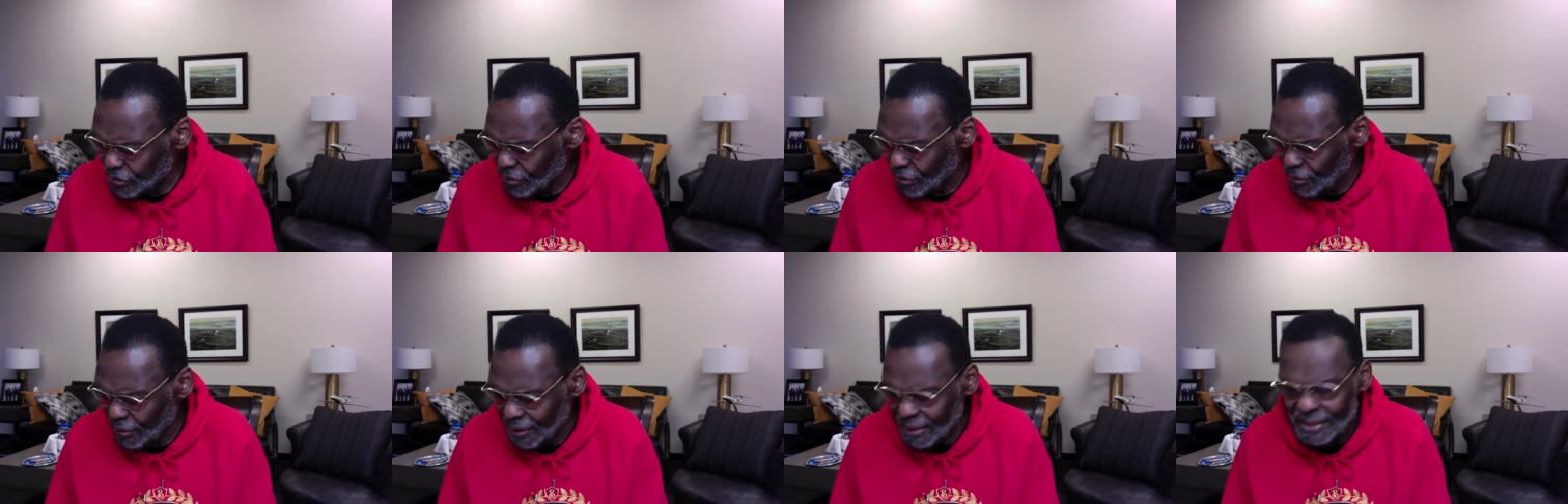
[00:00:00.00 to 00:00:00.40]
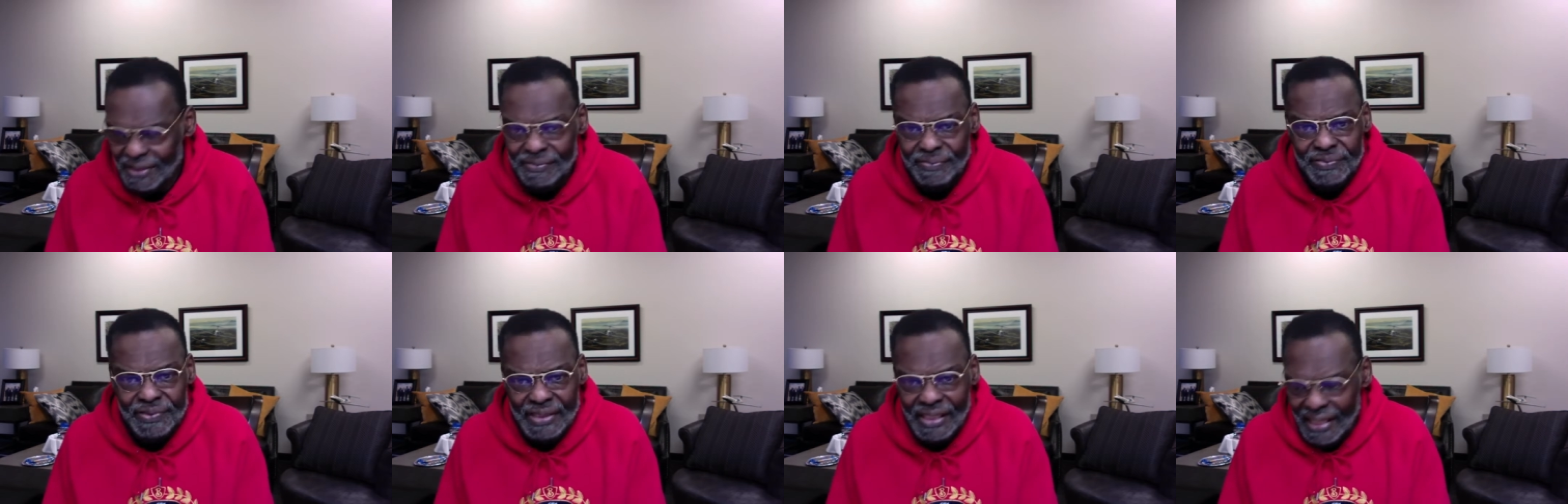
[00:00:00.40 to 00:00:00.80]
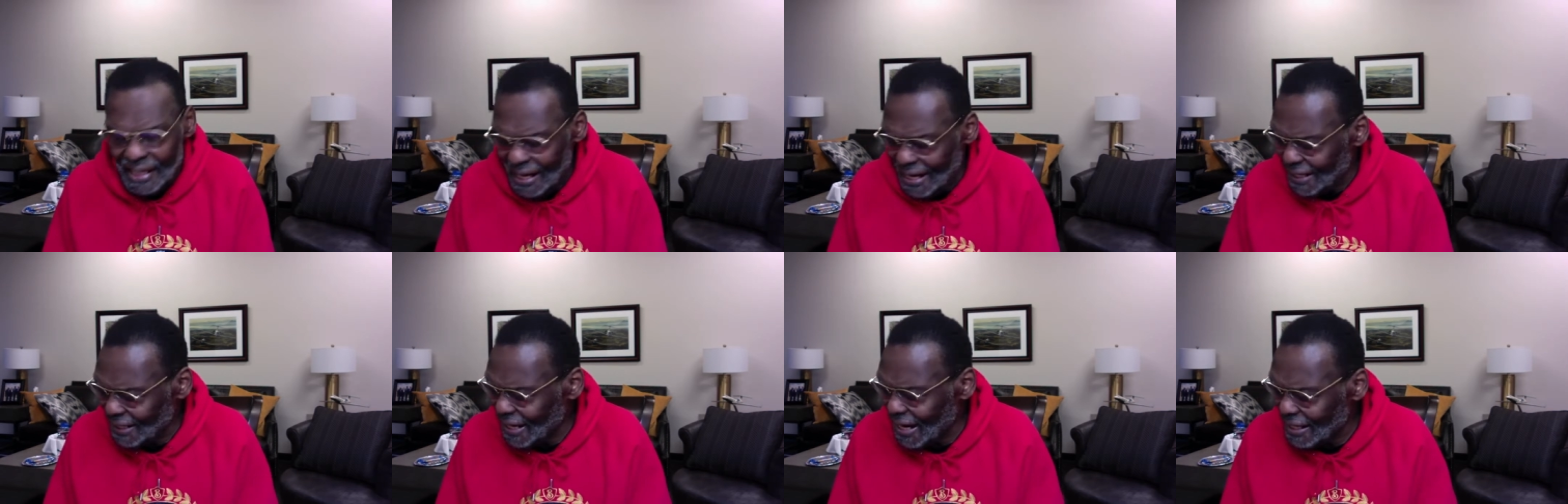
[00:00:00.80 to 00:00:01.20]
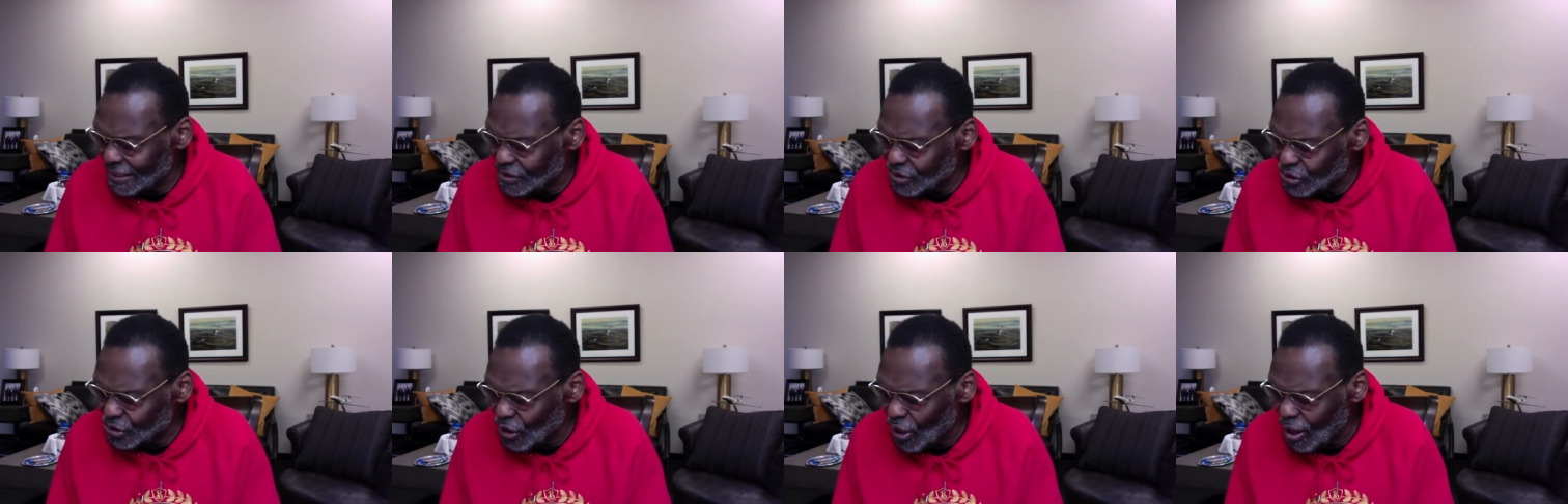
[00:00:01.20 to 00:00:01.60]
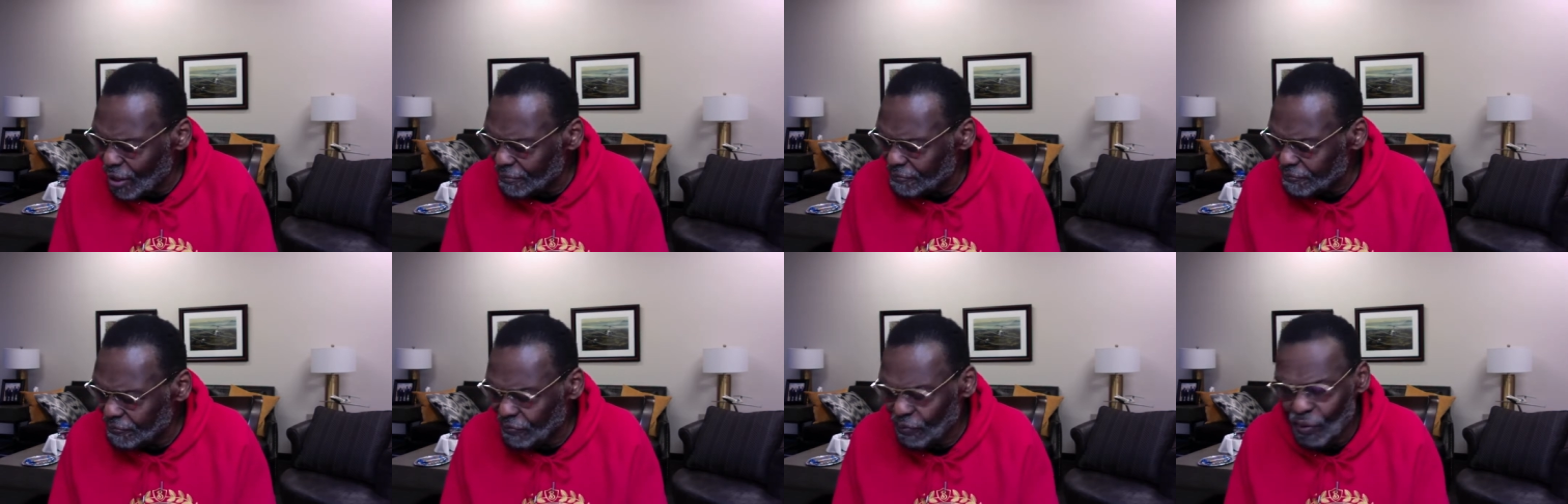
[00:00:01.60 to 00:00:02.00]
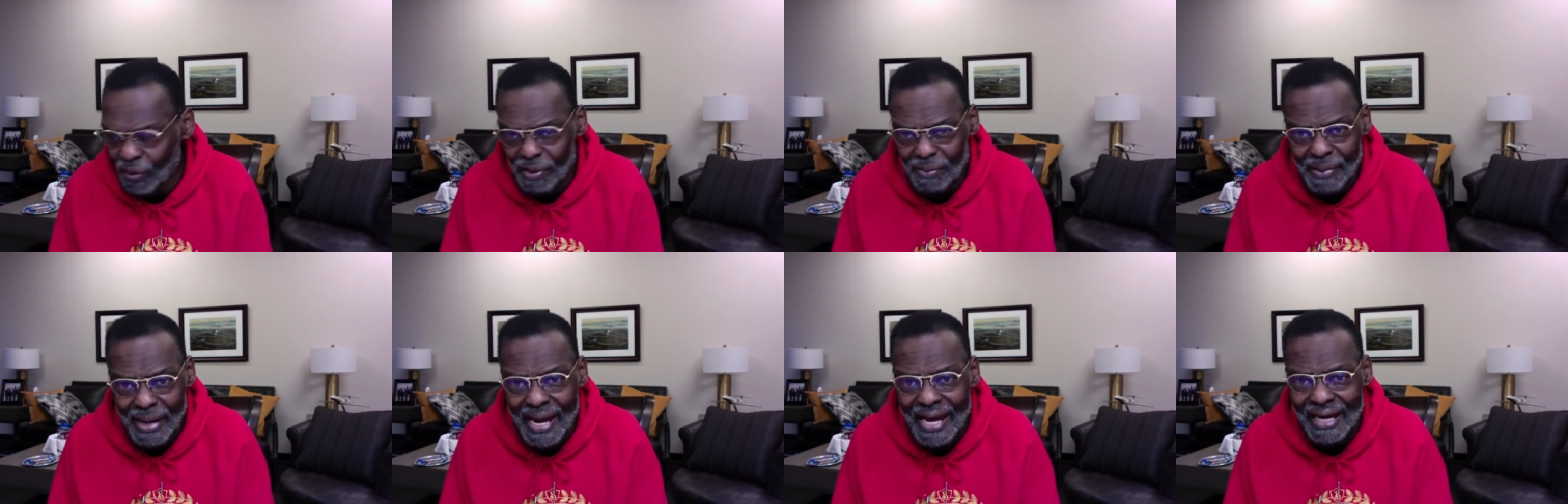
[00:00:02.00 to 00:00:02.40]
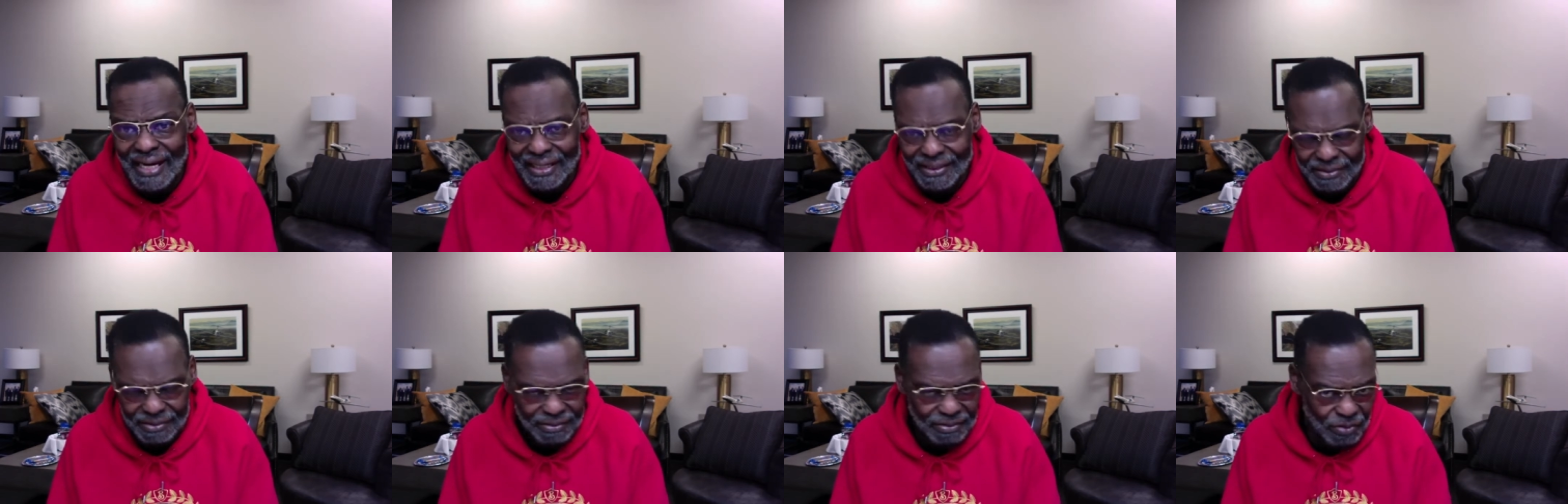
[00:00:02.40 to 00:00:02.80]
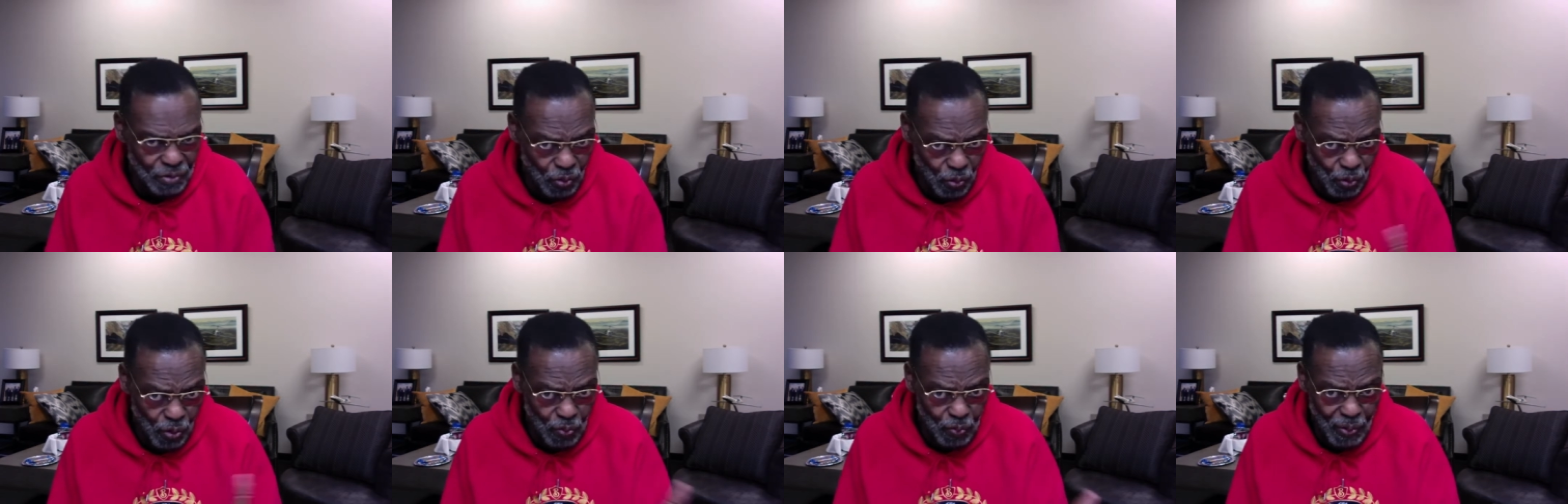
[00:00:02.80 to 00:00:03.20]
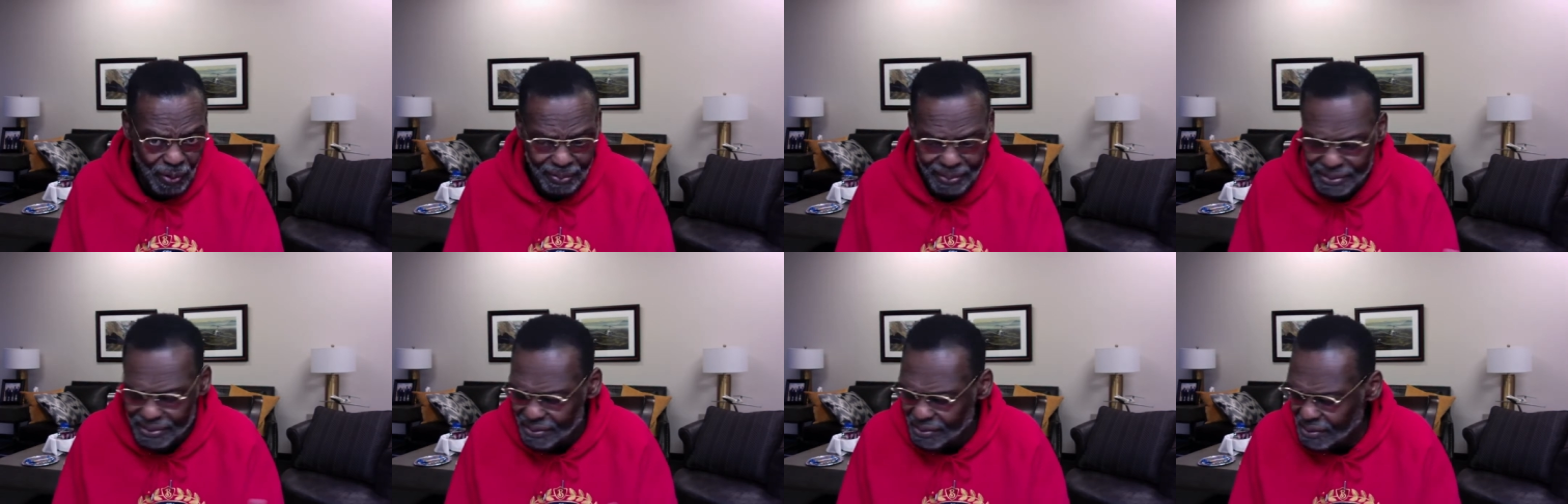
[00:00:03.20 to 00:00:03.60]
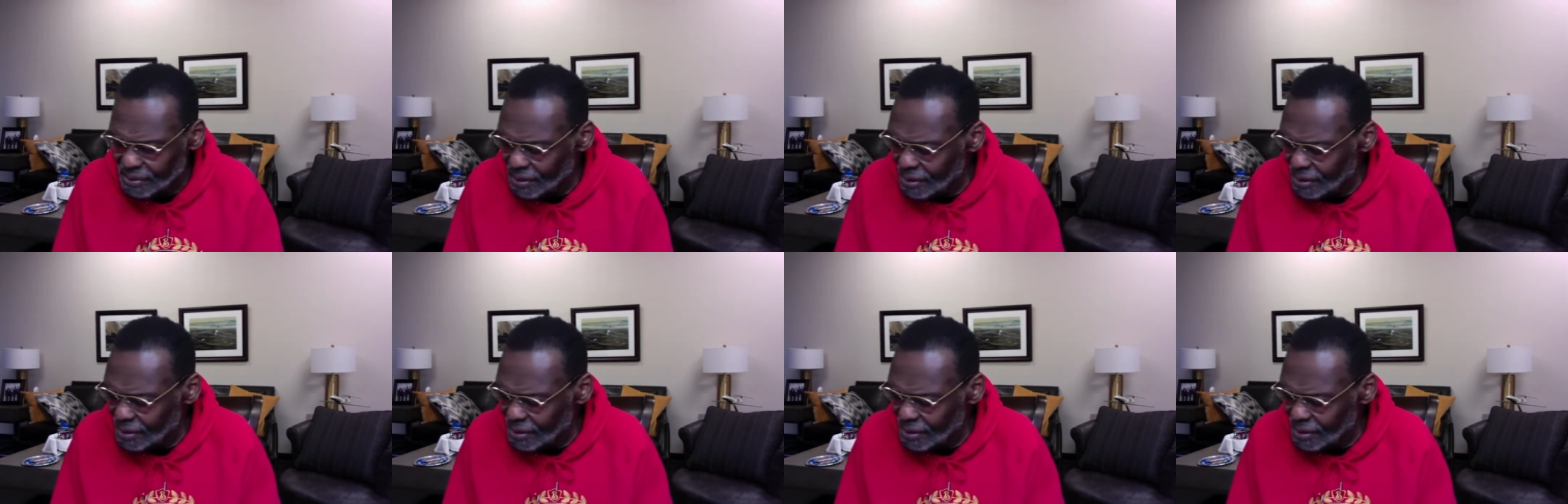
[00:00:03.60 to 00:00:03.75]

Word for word: thirty, and I sought for a man or woman